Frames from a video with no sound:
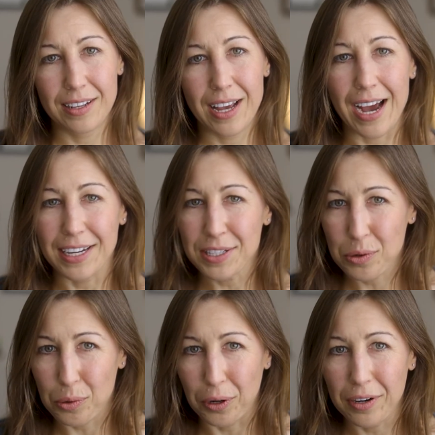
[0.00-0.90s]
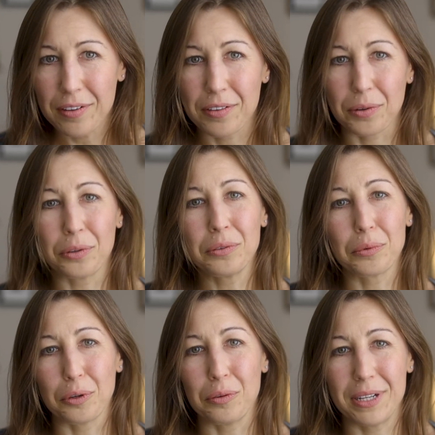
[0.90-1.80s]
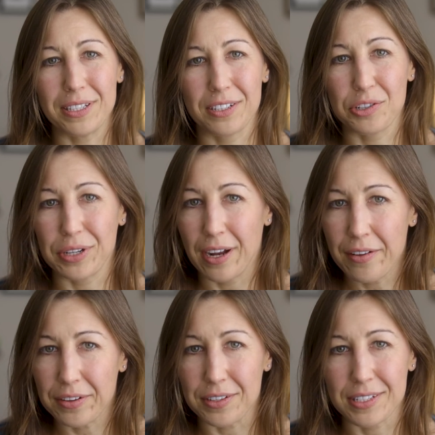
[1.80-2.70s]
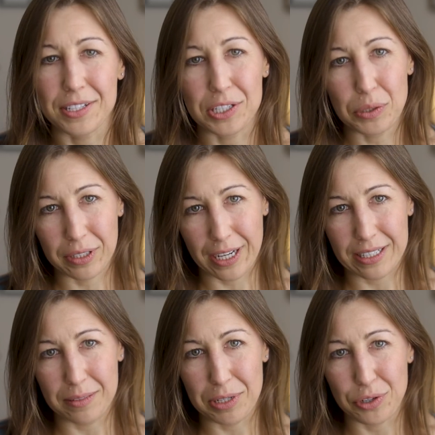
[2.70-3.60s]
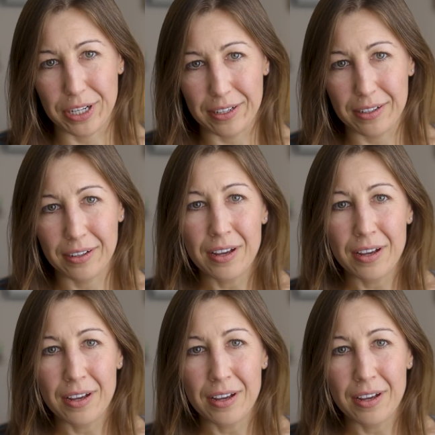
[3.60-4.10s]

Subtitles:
At its core, the golden rule means to treat others as you would like to be treated,